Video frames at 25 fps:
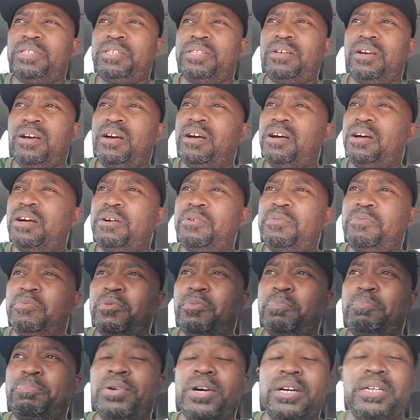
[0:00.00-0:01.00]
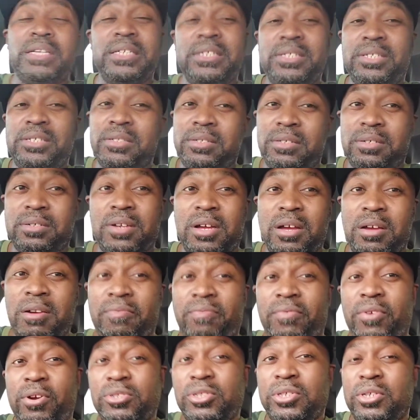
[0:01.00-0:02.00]
will punish
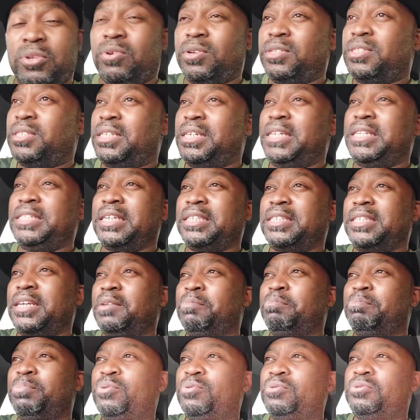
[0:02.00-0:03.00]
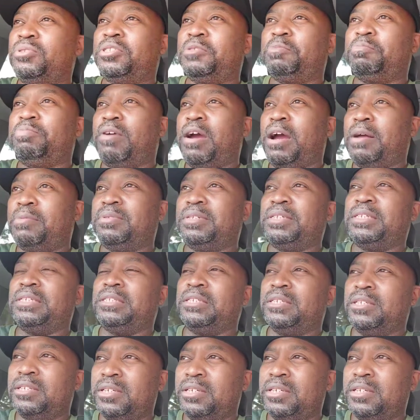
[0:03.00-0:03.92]
Virgil Ortiz. I think Boots is probably